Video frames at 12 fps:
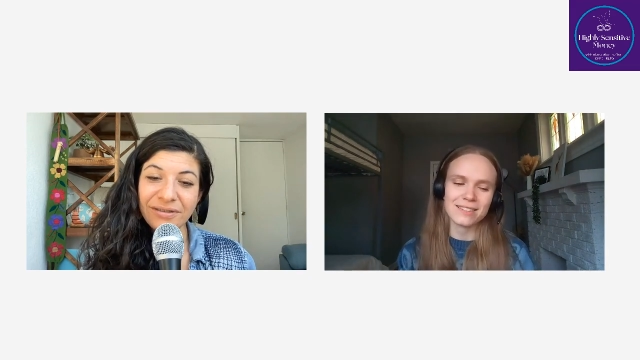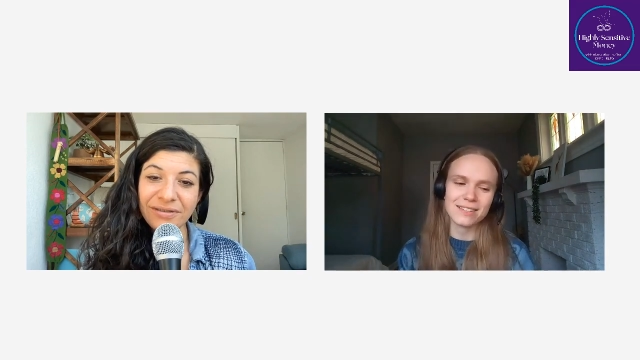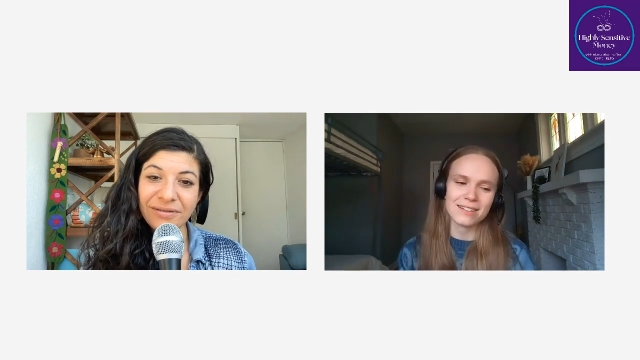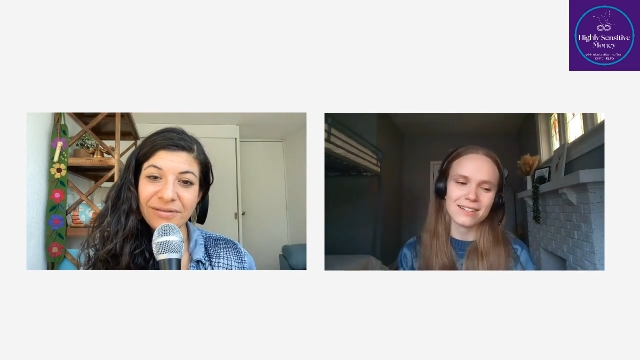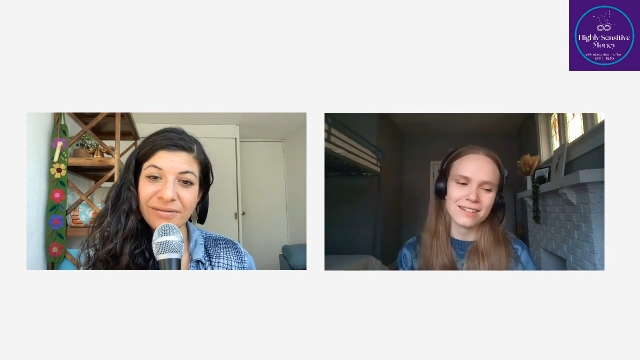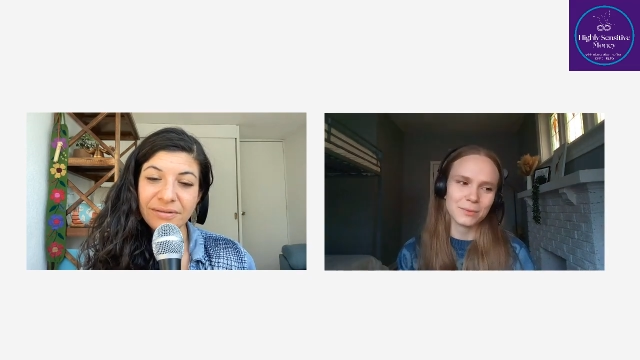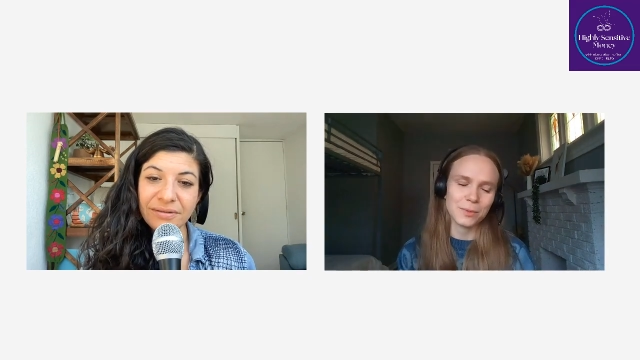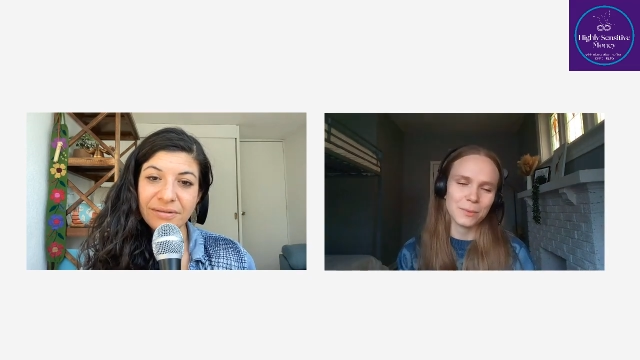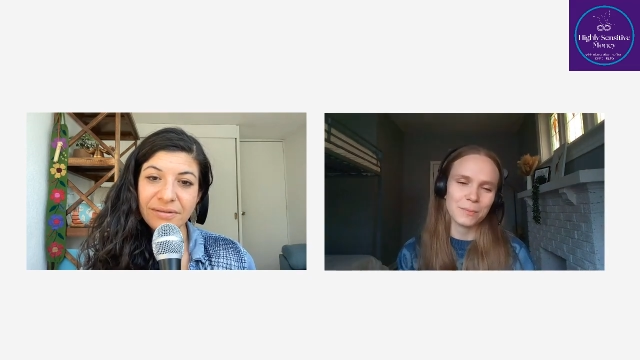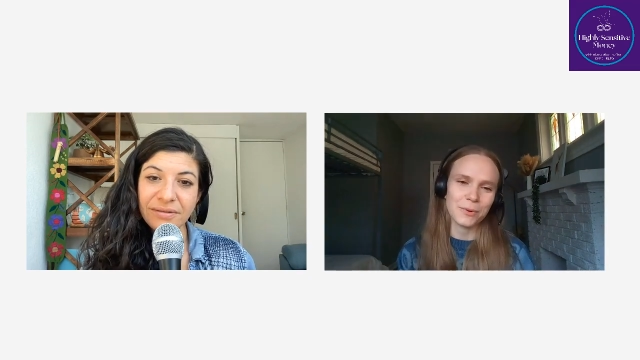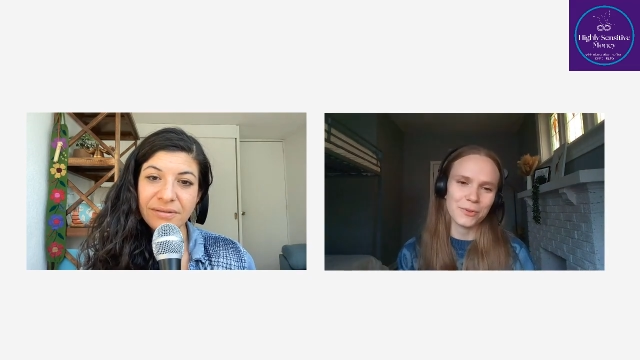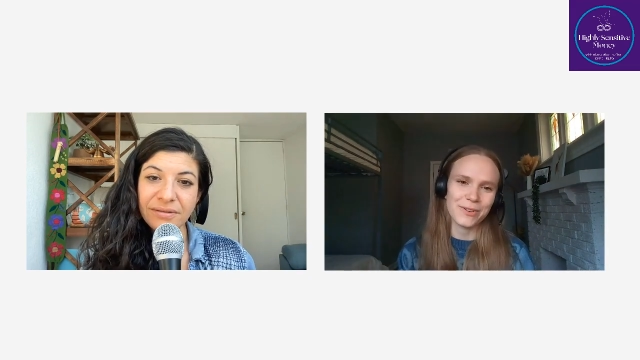Speaker 1: that
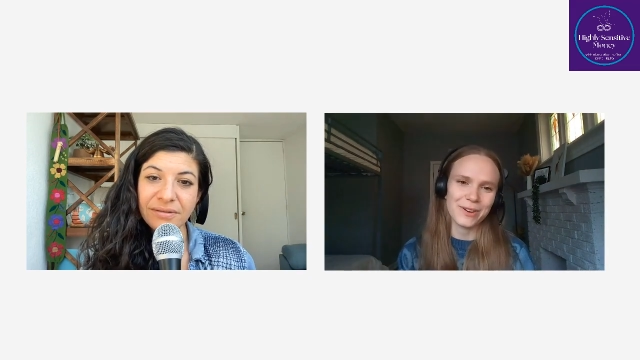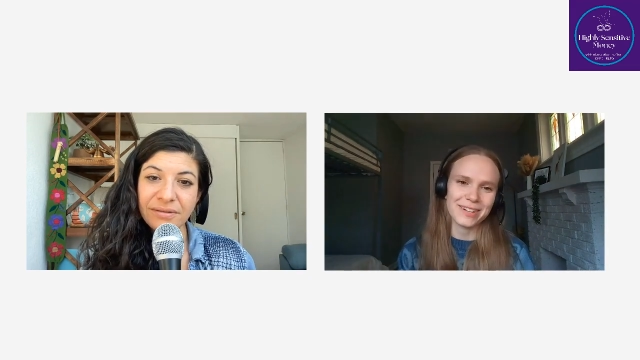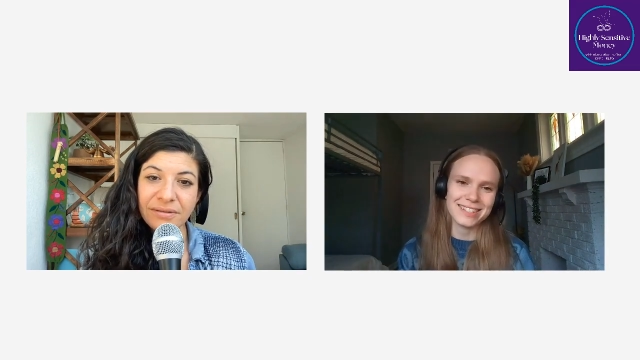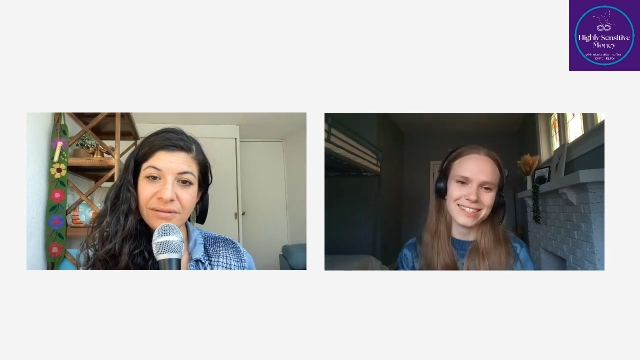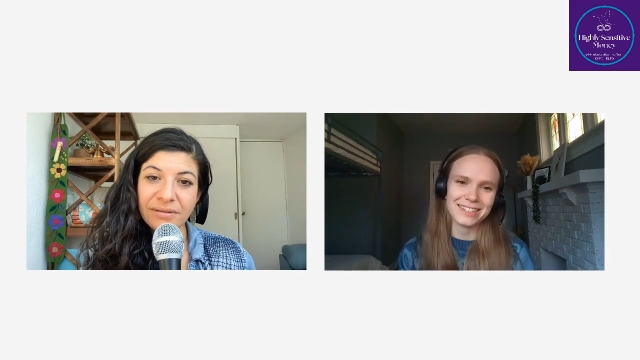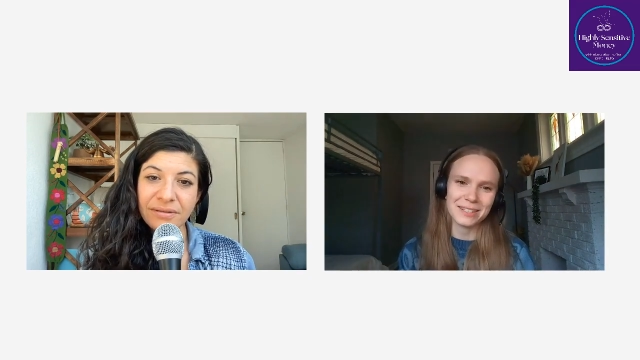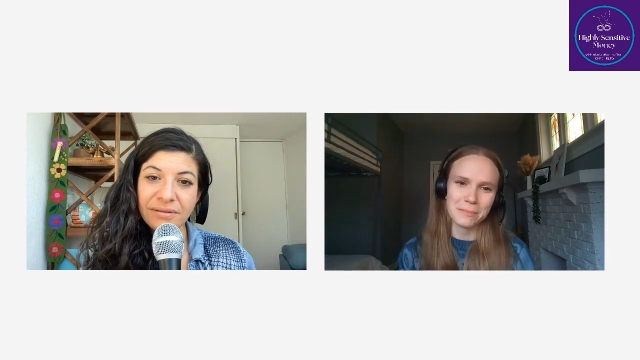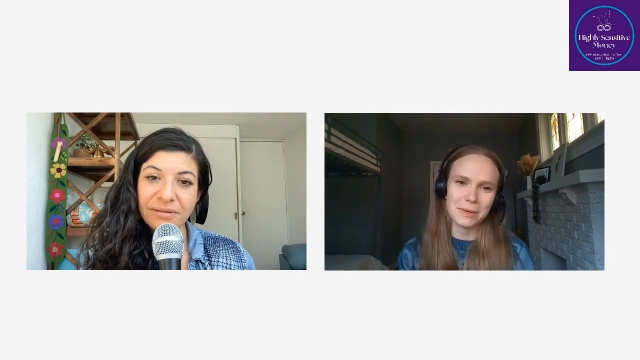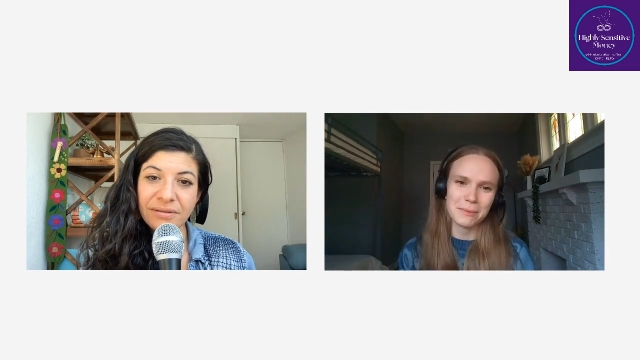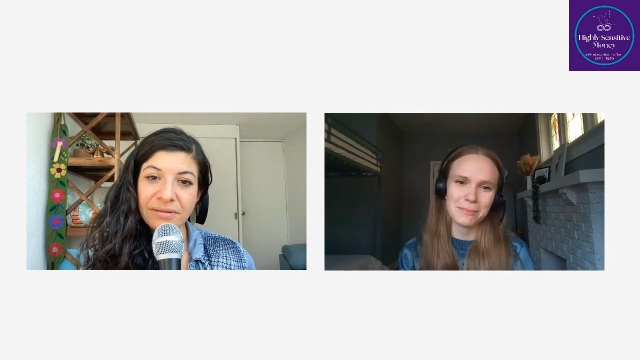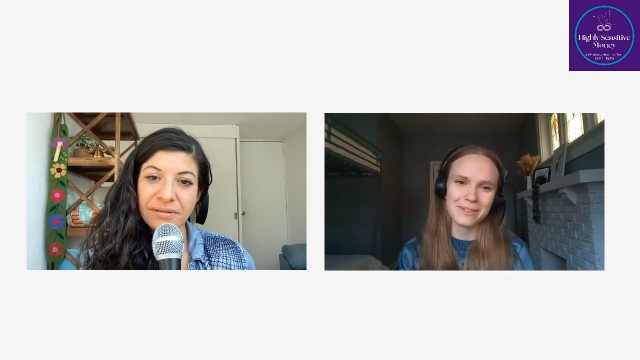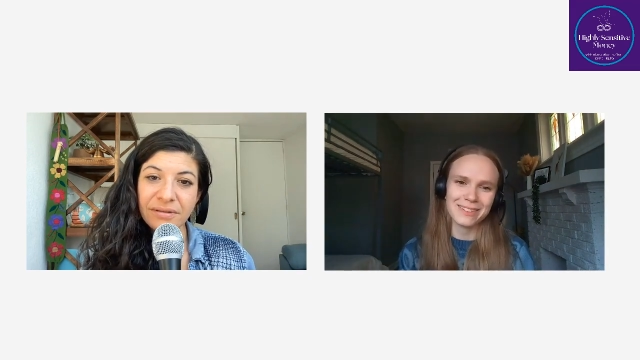we're both very mm. silly
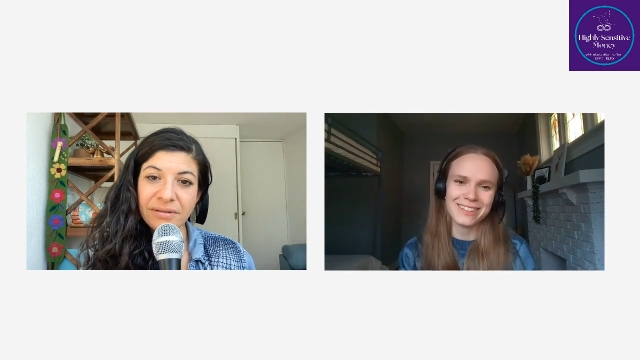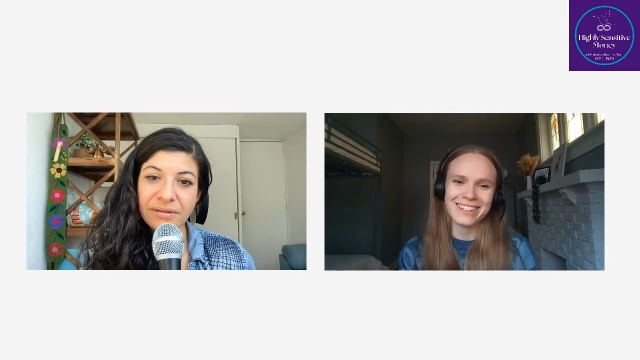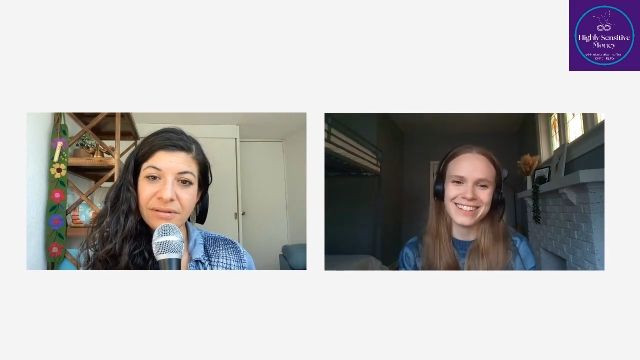people